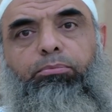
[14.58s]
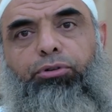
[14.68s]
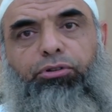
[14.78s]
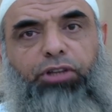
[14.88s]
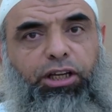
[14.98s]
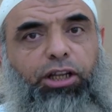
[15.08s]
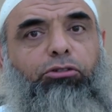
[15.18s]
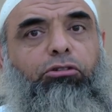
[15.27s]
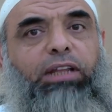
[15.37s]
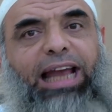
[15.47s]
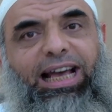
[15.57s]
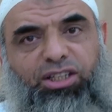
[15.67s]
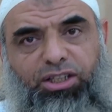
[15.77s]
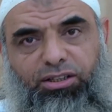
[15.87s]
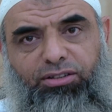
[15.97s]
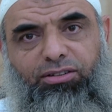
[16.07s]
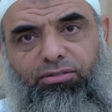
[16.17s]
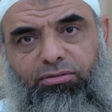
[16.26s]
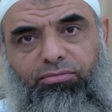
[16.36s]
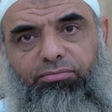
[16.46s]
pertaining to the last
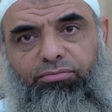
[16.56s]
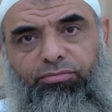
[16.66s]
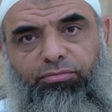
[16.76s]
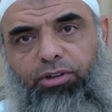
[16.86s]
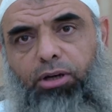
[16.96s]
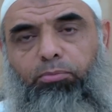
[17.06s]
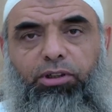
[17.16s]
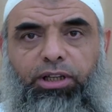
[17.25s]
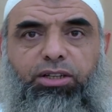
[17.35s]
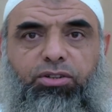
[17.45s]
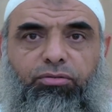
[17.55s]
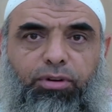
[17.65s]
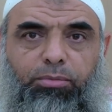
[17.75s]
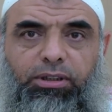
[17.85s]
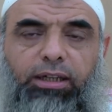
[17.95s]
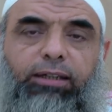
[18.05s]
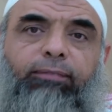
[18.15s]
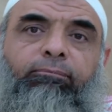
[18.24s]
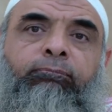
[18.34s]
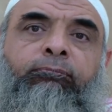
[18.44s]
couple of days of Ramadan,
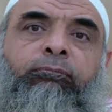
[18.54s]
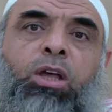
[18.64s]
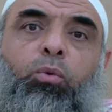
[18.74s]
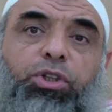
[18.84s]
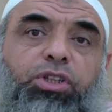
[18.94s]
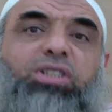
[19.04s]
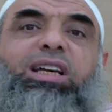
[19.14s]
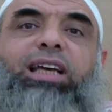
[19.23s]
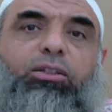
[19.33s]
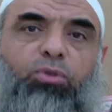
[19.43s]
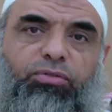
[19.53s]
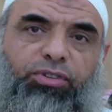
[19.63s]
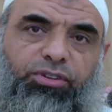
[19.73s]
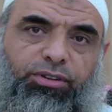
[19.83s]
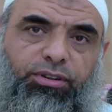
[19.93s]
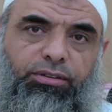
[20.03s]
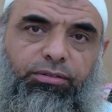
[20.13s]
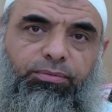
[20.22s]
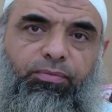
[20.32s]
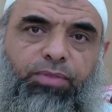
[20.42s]
which is Zakat Al-Fitr.
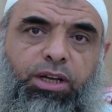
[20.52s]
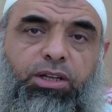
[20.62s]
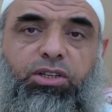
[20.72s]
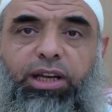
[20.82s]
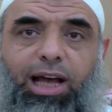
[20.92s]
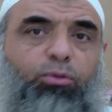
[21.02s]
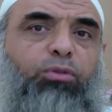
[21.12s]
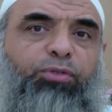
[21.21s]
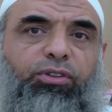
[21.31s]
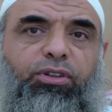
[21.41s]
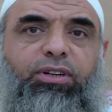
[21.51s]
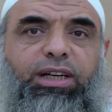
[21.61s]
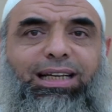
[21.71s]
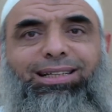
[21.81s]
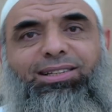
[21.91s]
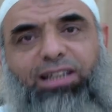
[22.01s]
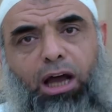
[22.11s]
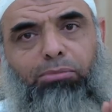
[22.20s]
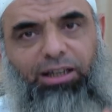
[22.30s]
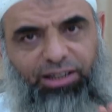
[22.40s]
Zakat Al-Fitr is an
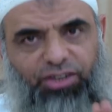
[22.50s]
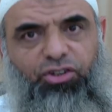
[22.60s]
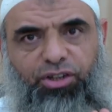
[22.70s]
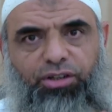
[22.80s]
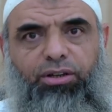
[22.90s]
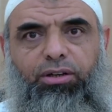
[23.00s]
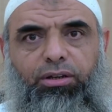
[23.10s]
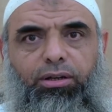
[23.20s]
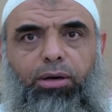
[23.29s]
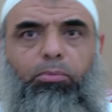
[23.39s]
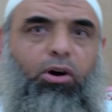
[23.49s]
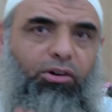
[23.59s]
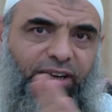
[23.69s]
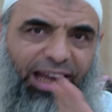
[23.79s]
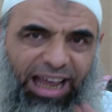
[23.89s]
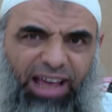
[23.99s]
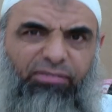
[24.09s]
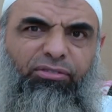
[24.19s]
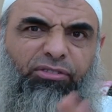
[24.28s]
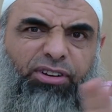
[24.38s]
obligation upon
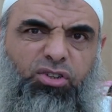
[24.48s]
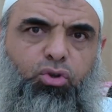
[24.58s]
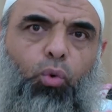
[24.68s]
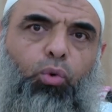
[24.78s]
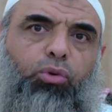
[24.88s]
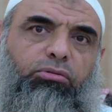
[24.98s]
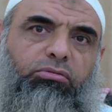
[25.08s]
every soul.